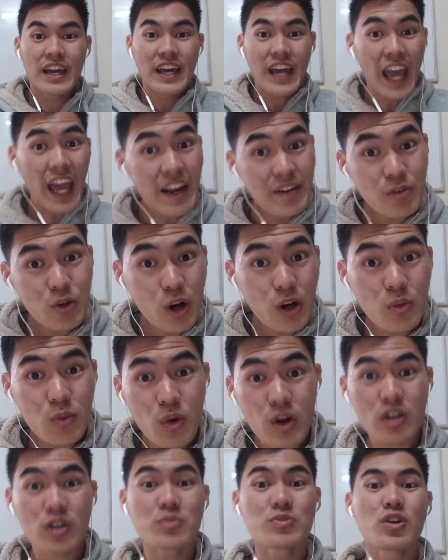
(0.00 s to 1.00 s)
Hey everyone,
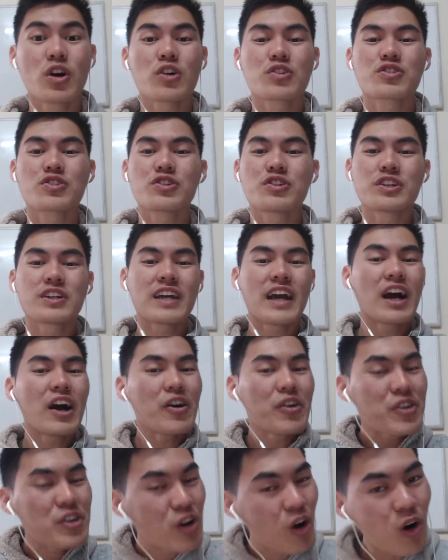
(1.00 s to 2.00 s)
welcome to hok'stutoring. How
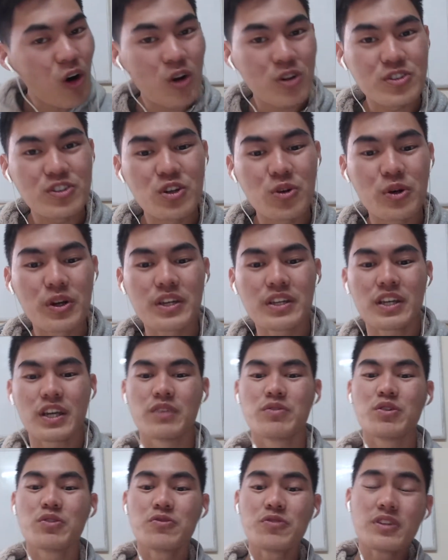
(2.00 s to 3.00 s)
are you all doing? If
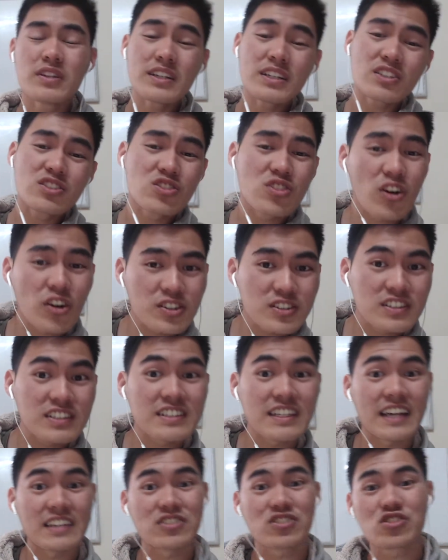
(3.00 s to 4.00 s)
you're feeling exhausted
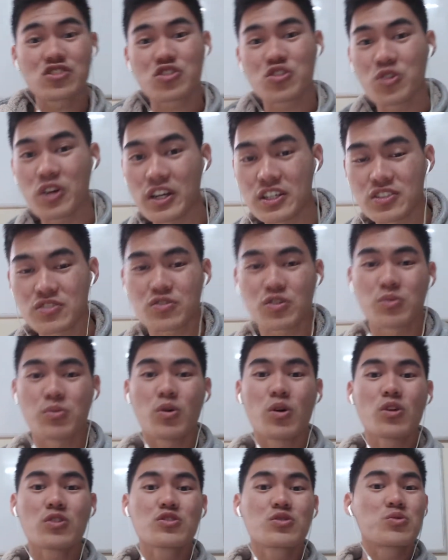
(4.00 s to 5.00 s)
and stressed from
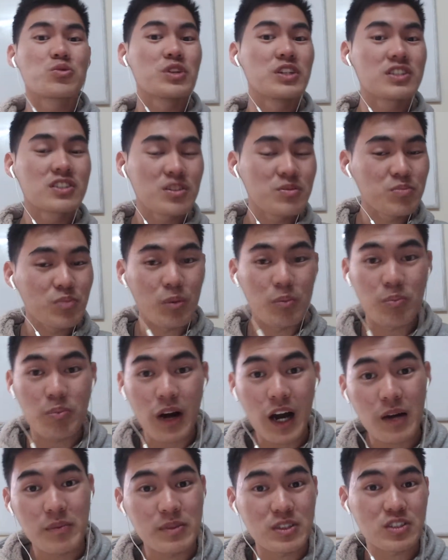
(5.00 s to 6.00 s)
all the recent
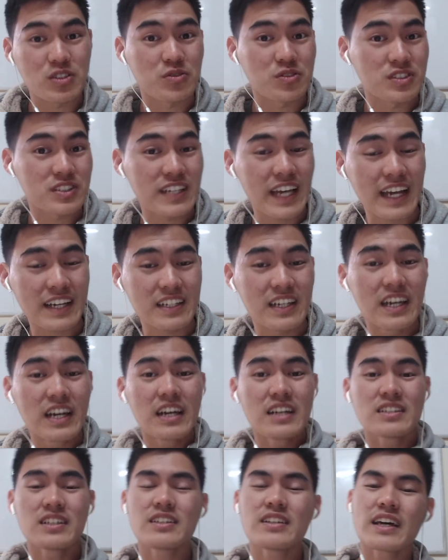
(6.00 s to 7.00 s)
bombardments of SAC,
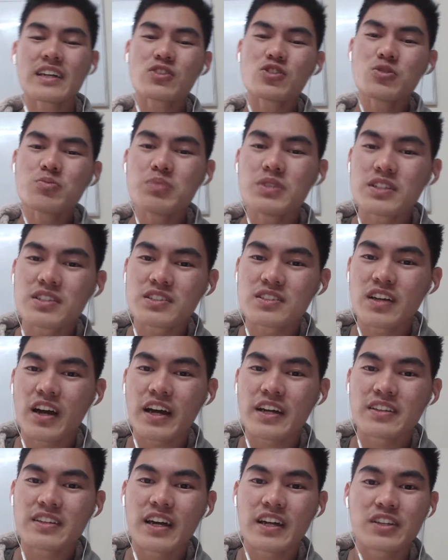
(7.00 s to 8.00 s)
then that could be a
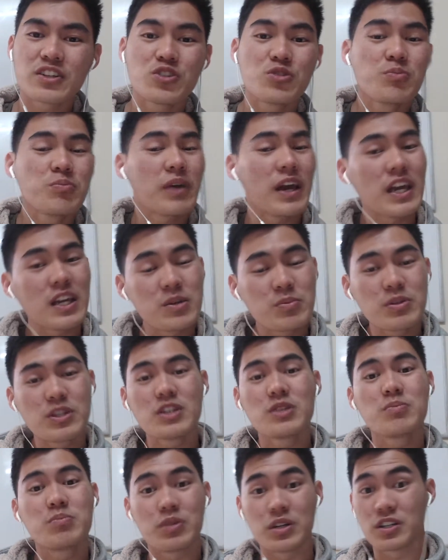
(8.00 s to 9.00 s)
sign that you may
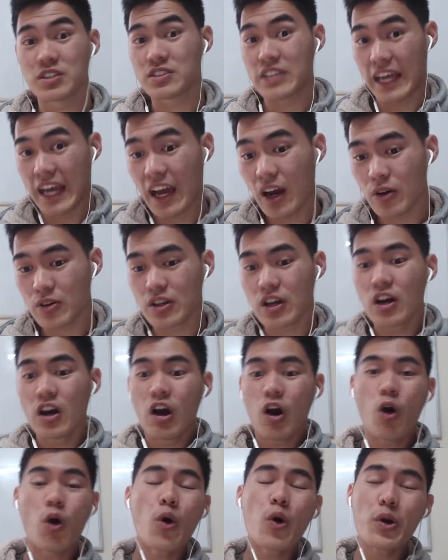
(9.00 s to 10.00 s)
be burnt out.
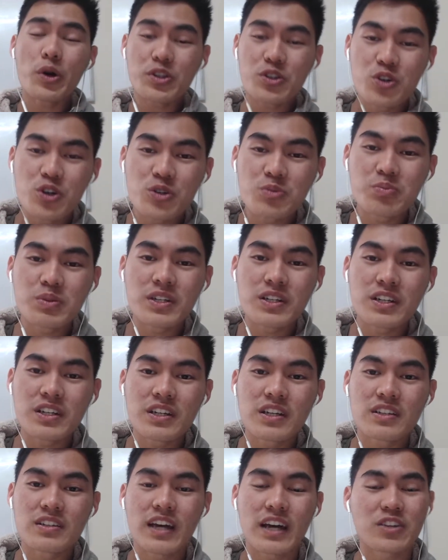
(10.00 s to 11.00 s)
Or it could
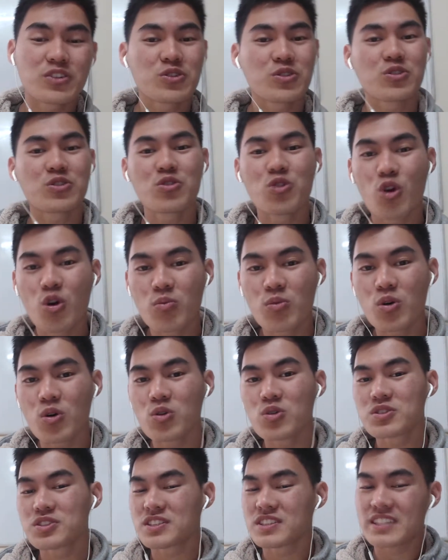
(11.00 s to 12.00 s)
be that you're a
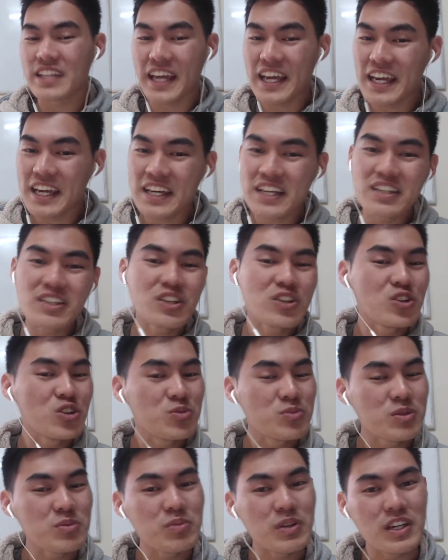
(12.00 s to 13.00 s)
normal, sane
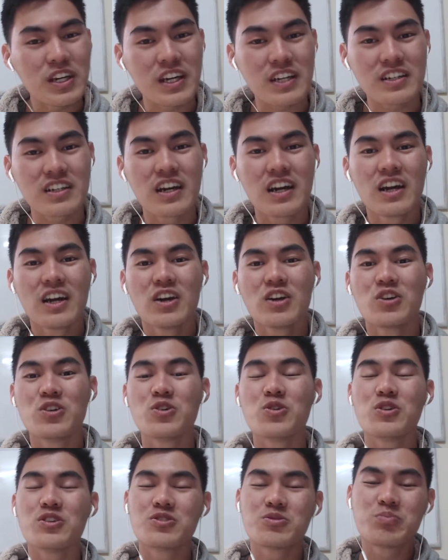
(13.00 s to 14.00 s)
human being
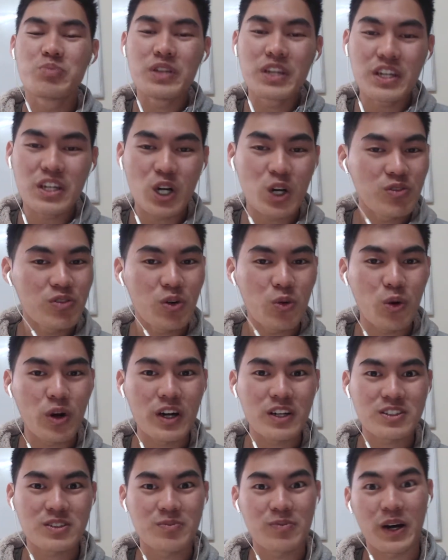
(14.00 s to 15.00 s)
who is being
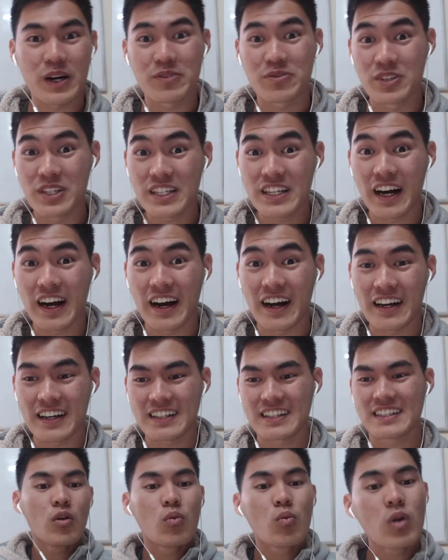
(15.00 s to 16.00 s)
overworked by VCAA.
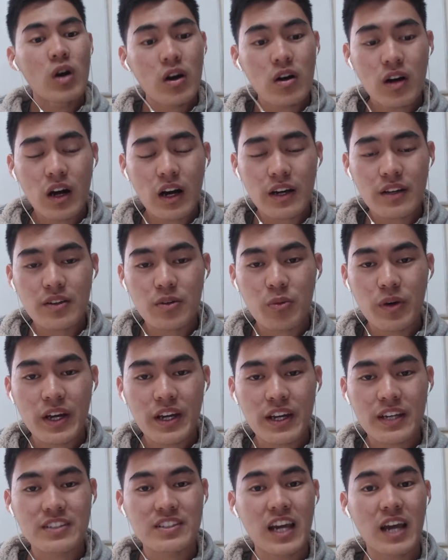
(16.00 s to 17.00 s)
Well, either
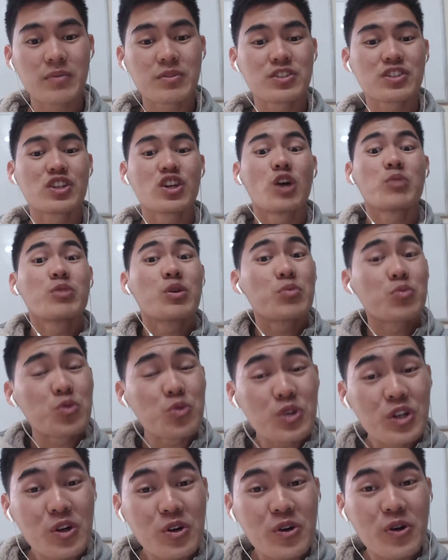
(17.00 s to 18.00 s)
way, exam is coming up
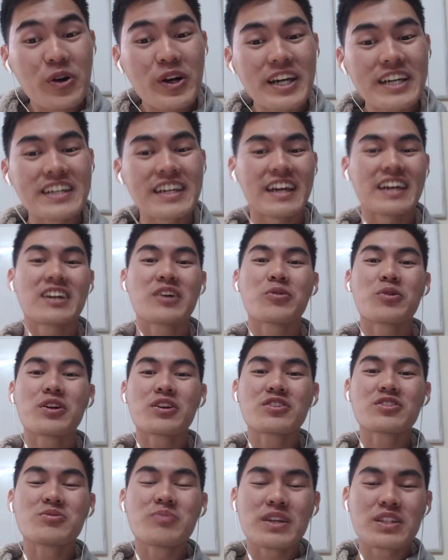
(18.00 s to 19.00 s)
real quick and I
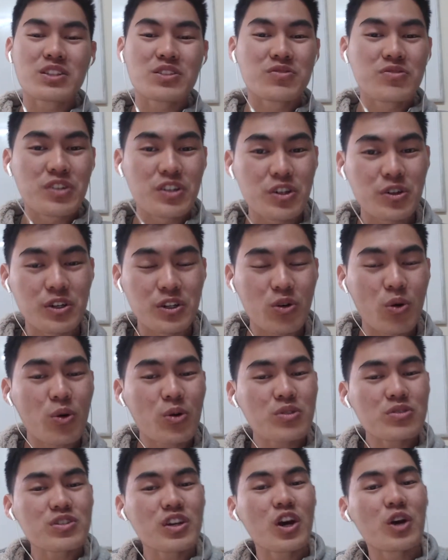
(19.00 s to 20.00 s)
wanted to make this video in
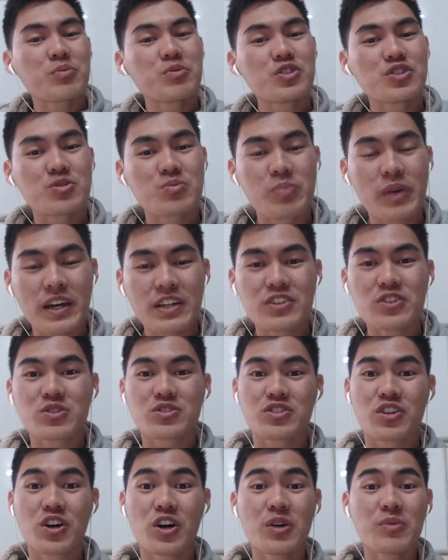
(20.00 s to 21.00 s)
order to help you spend your
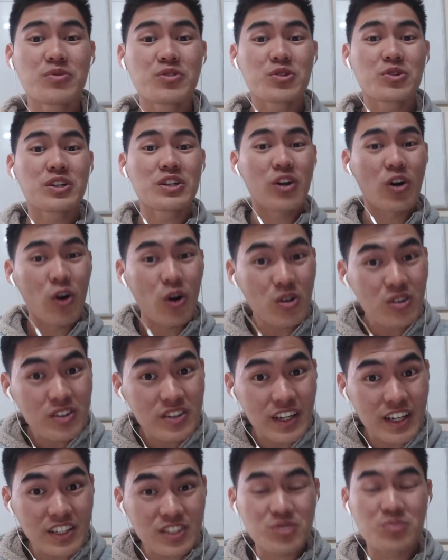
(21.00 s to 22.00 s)
term 3
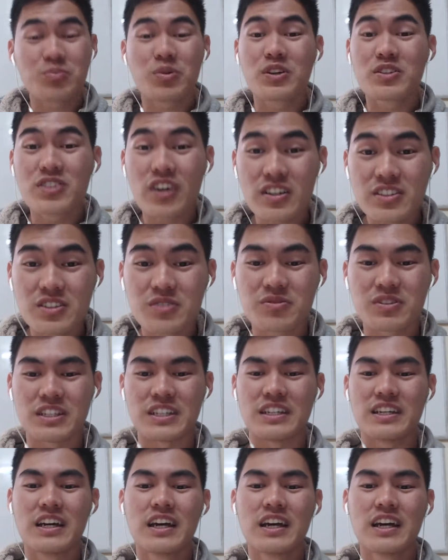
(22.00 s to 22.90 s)
holidays productively.